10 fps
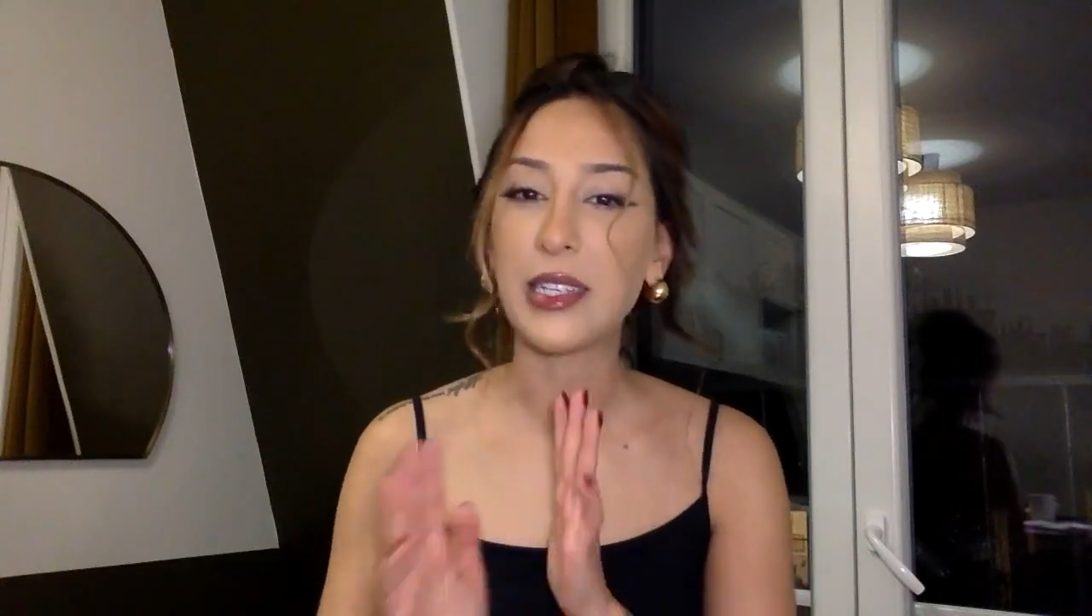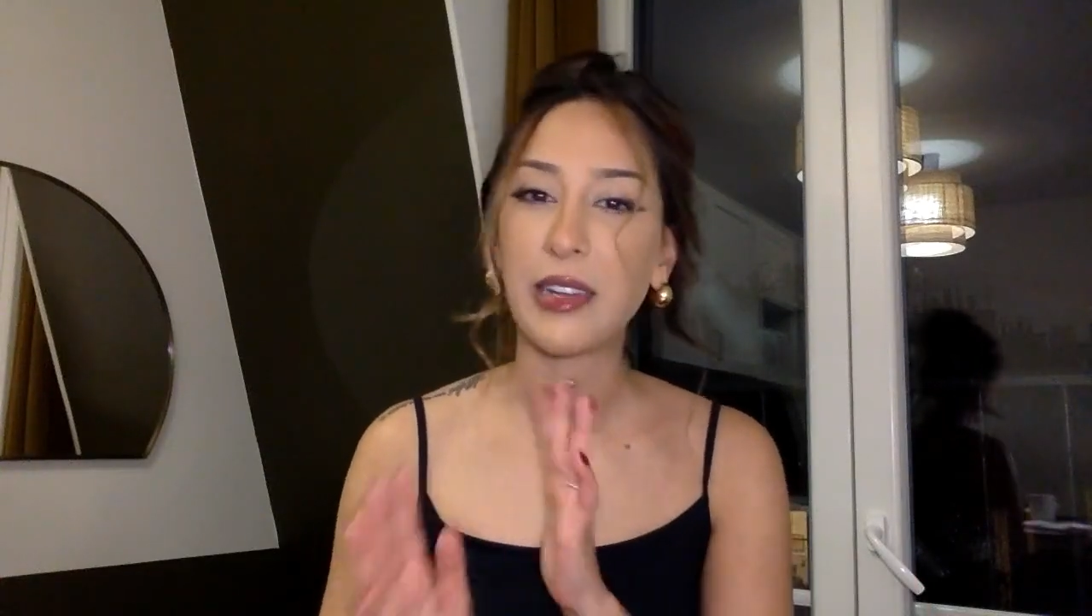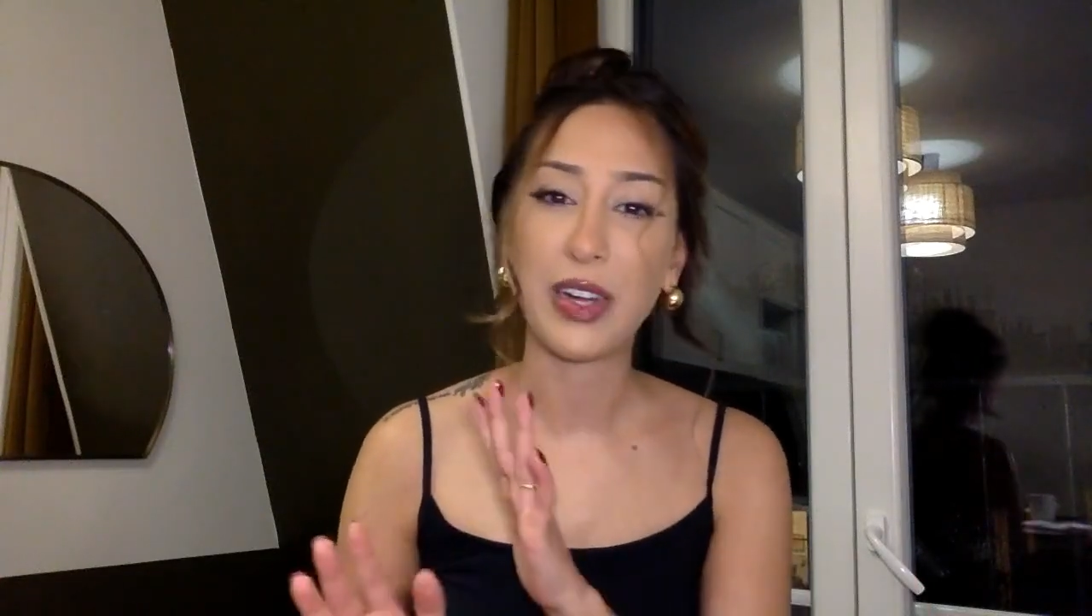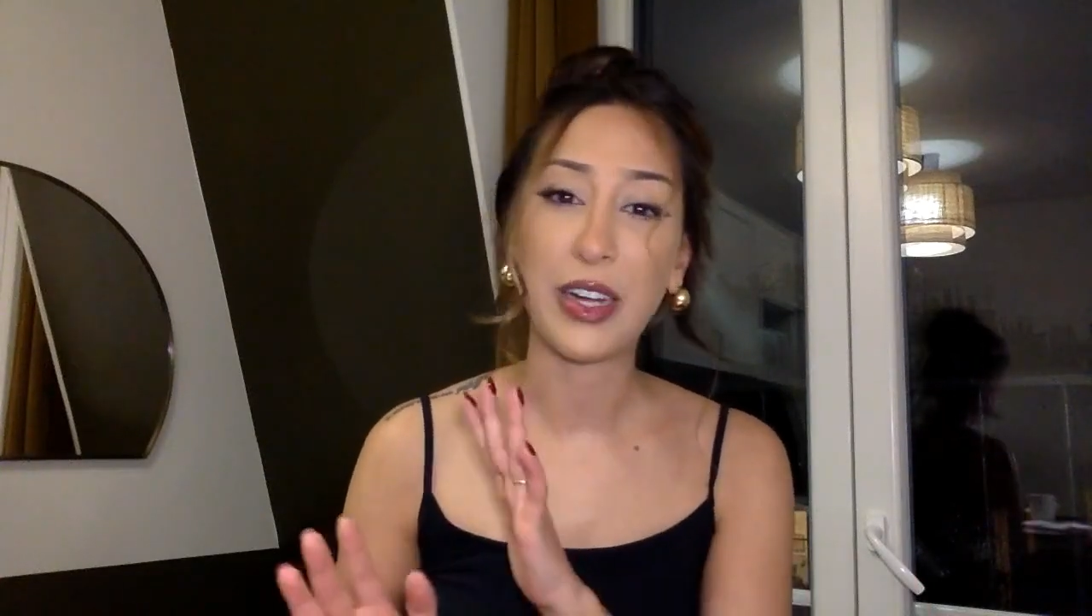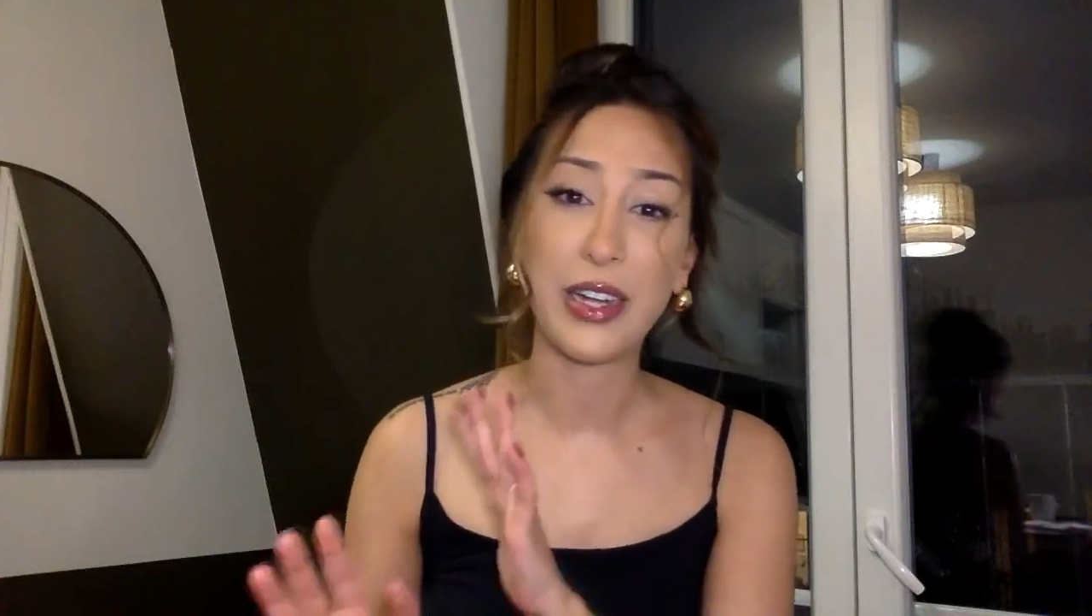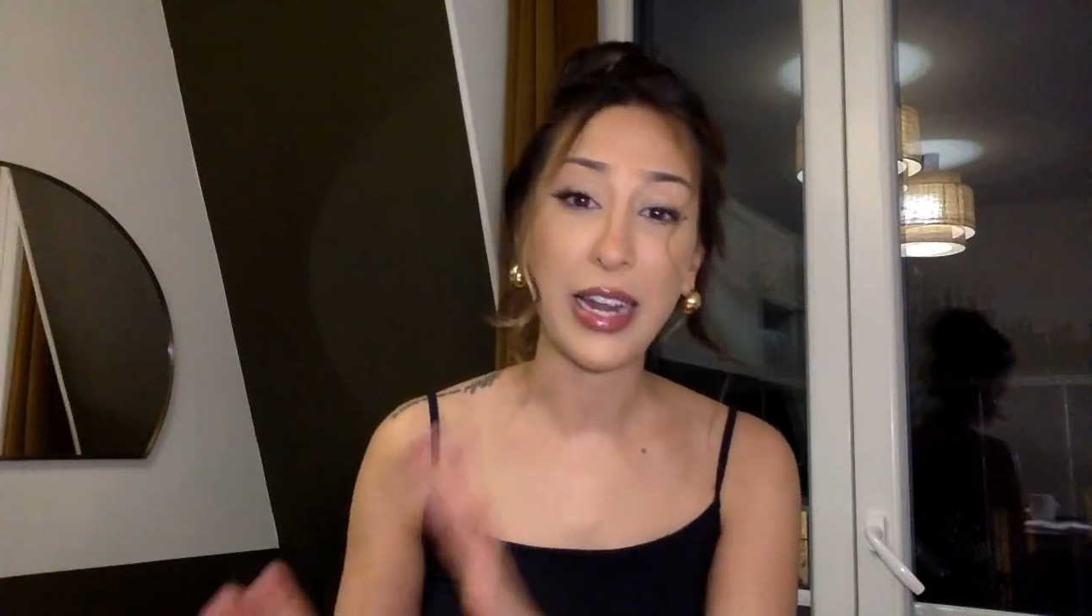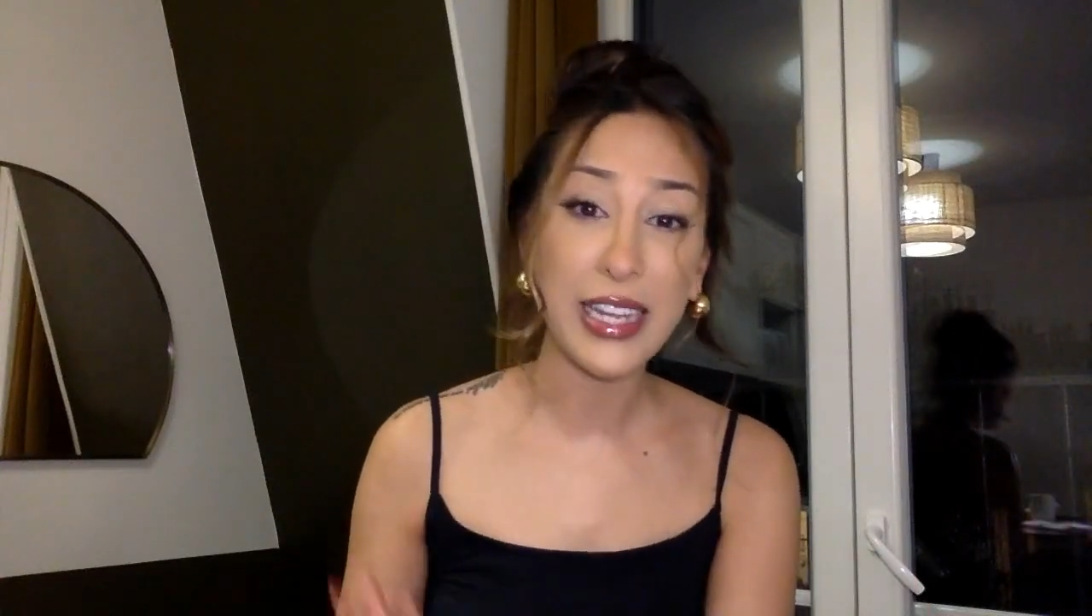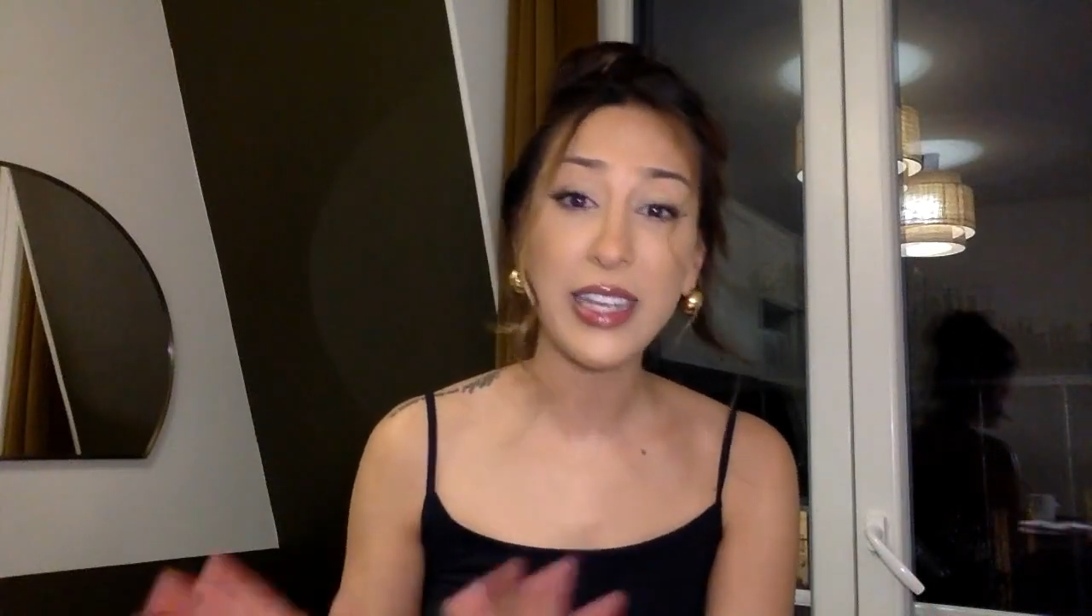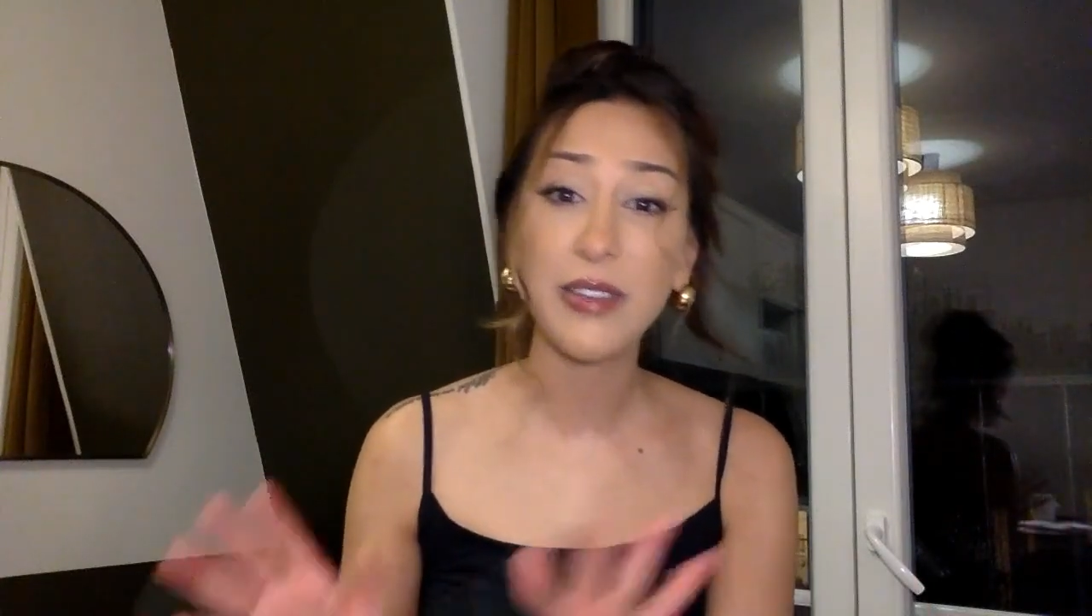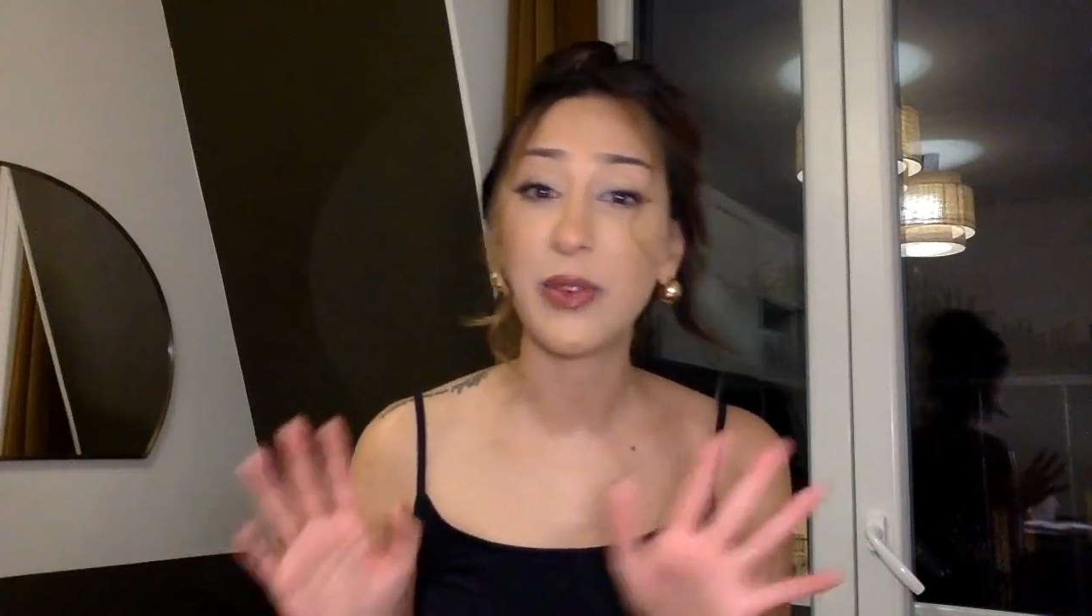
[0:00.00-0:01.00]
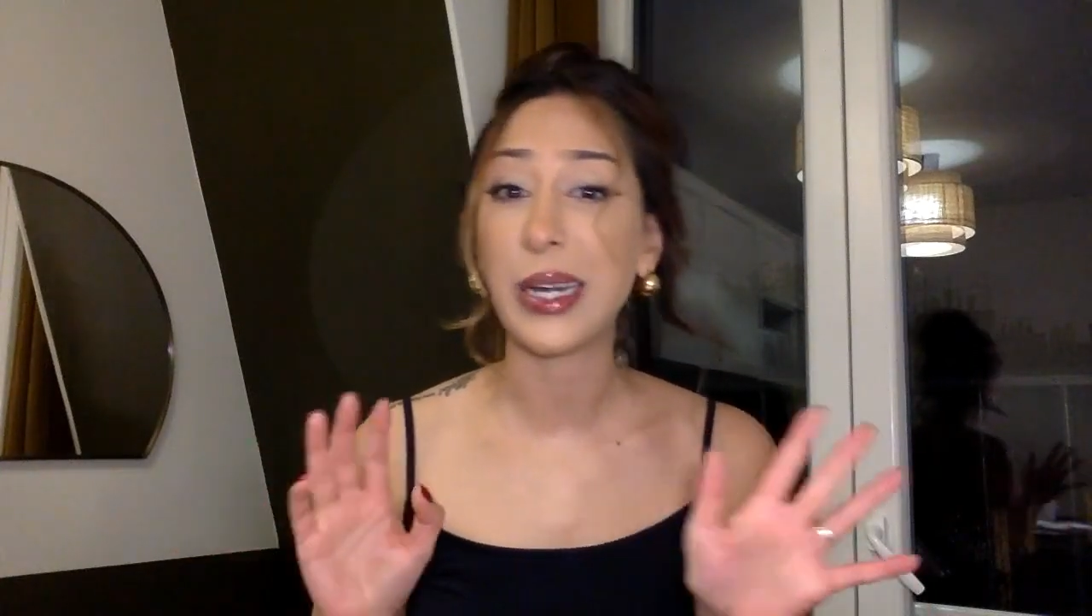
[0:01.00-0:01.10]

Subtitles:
as like very naive,